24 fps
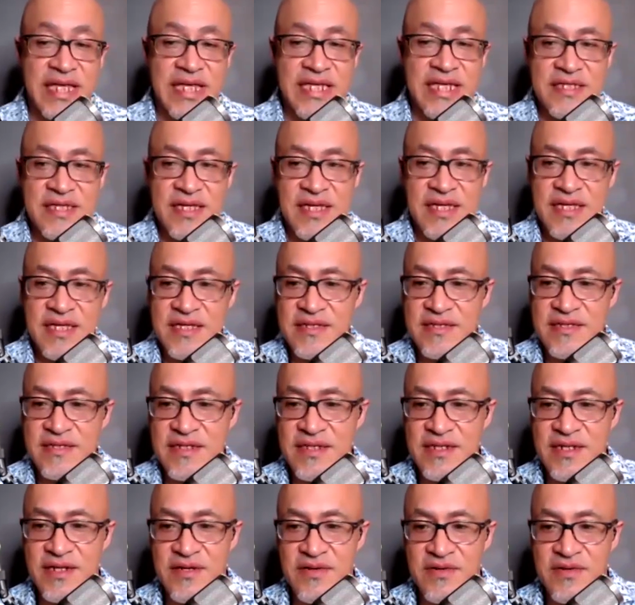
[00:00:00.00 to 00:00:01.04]
And, you
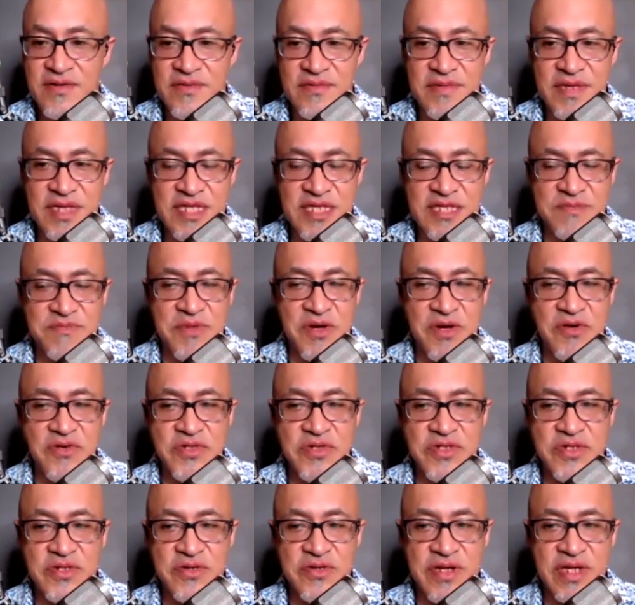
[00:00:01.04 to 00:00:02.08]
know,
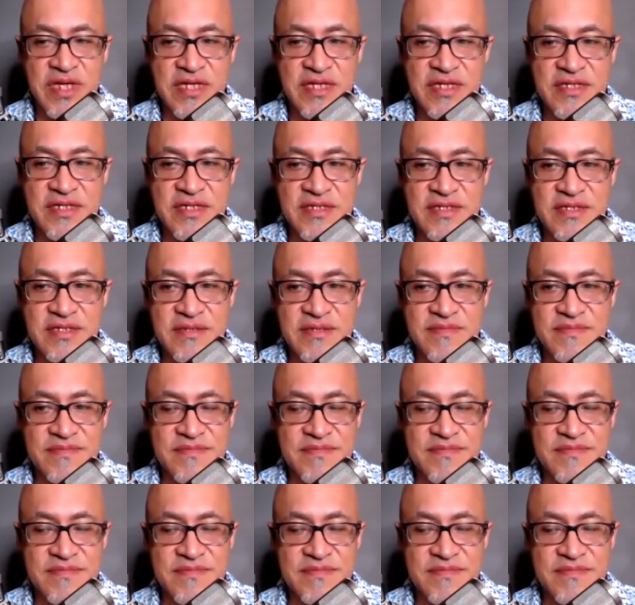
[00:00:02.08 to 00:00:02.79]
exposure is